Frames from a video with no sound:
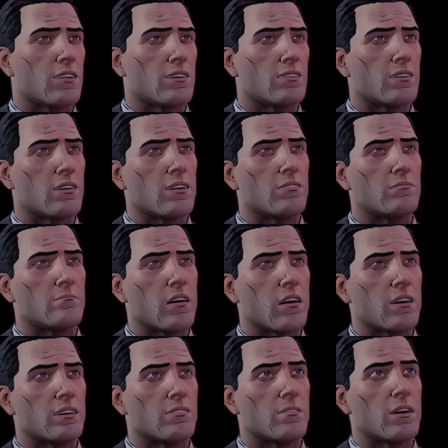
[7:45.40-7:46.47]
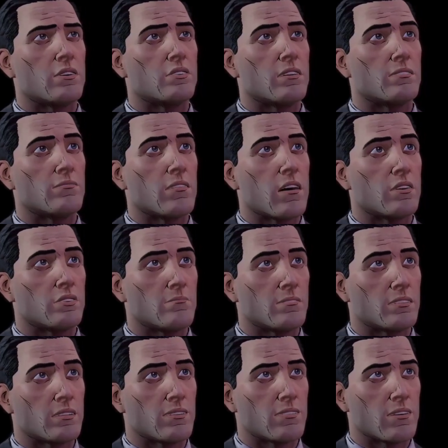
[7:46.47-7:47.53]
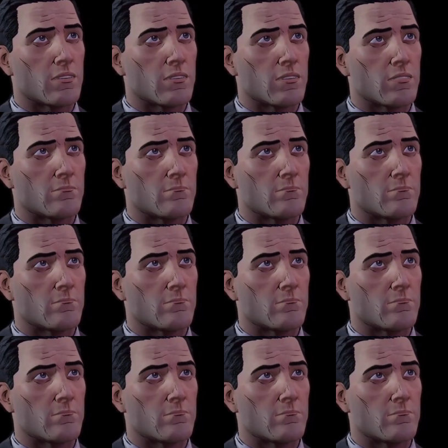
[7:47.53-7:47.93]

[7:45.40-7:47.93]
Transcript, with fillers: illegal boxing matches, arms dealing,